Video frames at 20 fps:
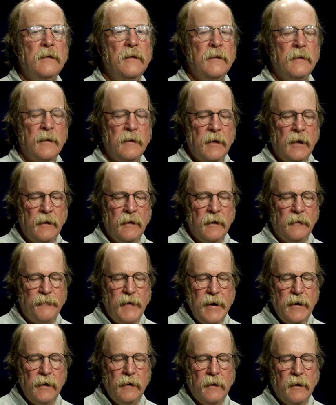that if
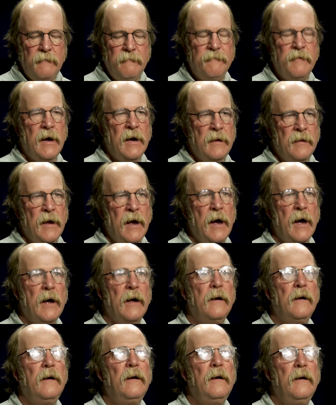I could convey that